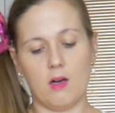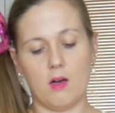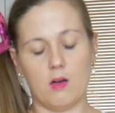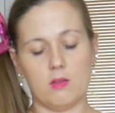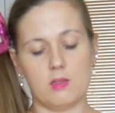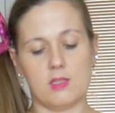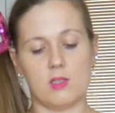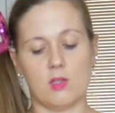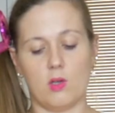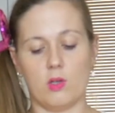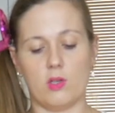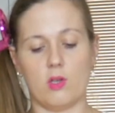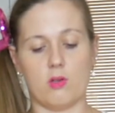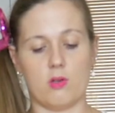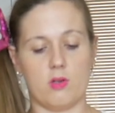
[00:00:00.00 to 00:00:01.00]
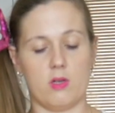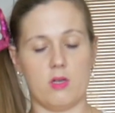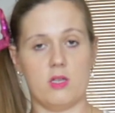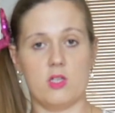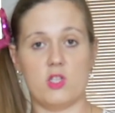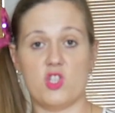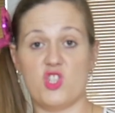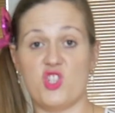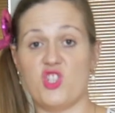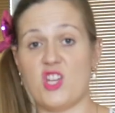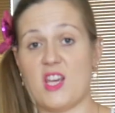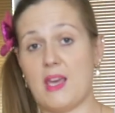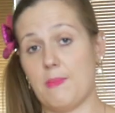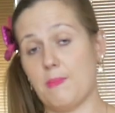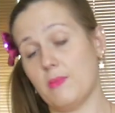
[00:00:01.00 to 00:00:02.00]
Also your
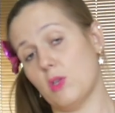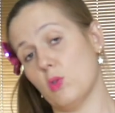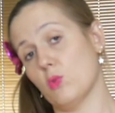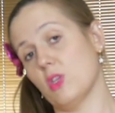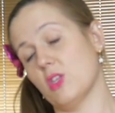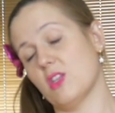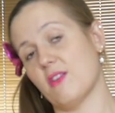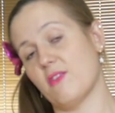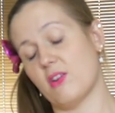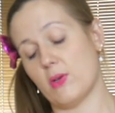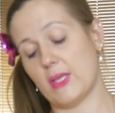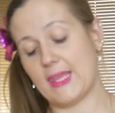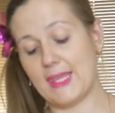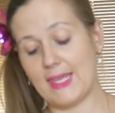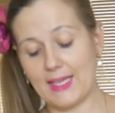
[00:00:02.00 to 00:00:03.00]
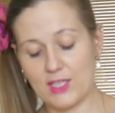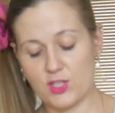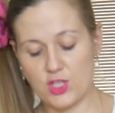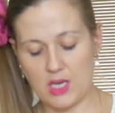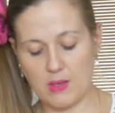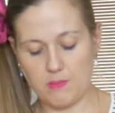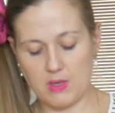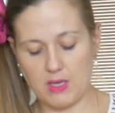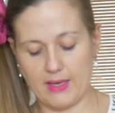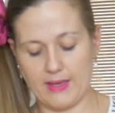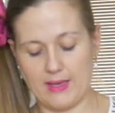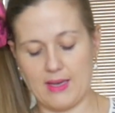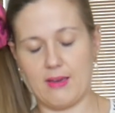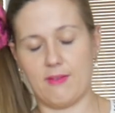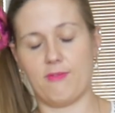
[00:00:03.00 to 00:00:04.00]
jam, you need a very thick jam. I
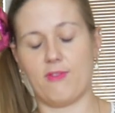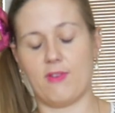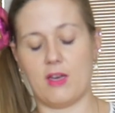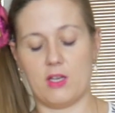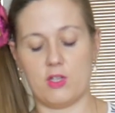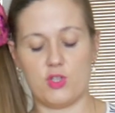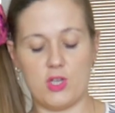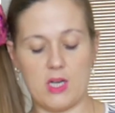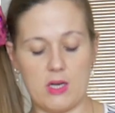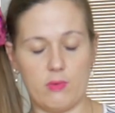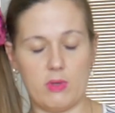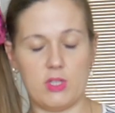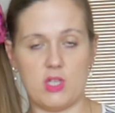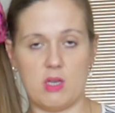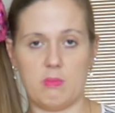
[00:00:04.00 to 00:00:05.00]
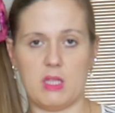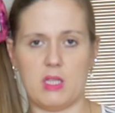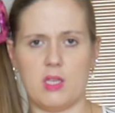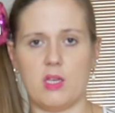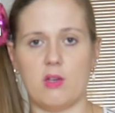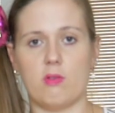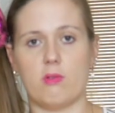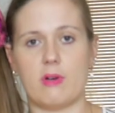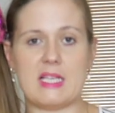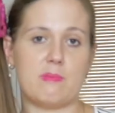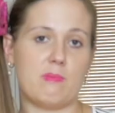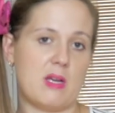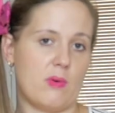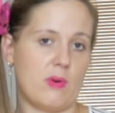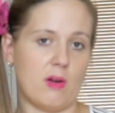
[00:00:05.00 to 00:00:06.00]
have a cherry jam in here,
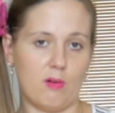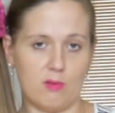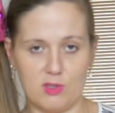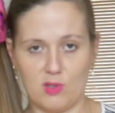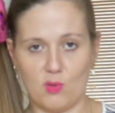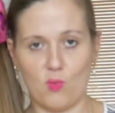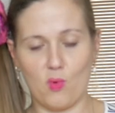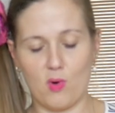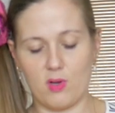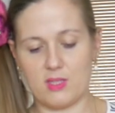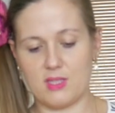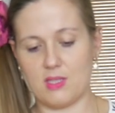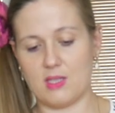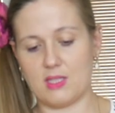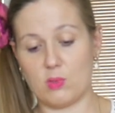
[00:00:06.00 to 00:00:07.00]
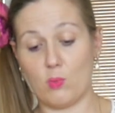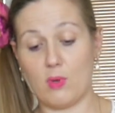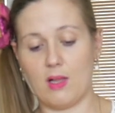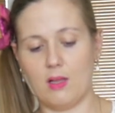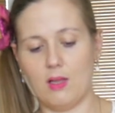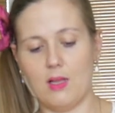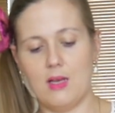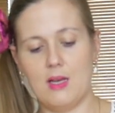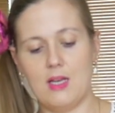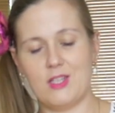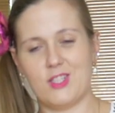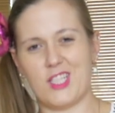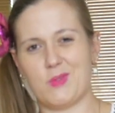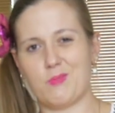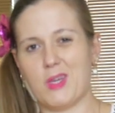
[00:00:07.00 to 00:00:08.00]
raspberry also works as well.
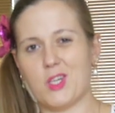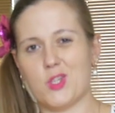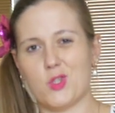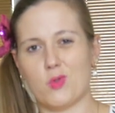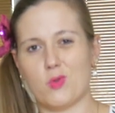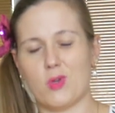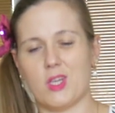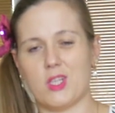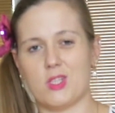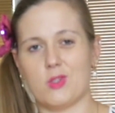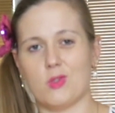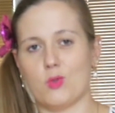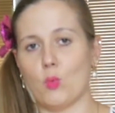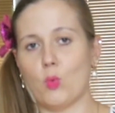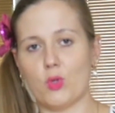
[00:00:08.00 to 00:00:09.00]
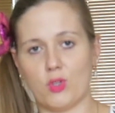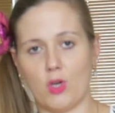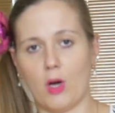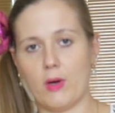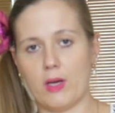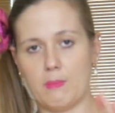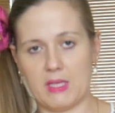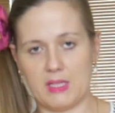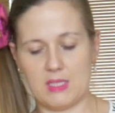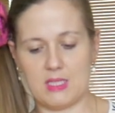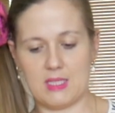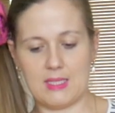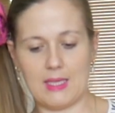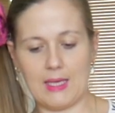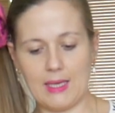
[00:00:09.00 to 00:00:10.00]
Just make sure it's not watery but it's
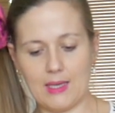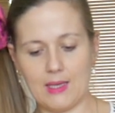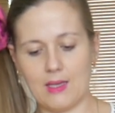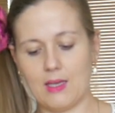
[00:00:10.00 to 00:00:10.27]
thick.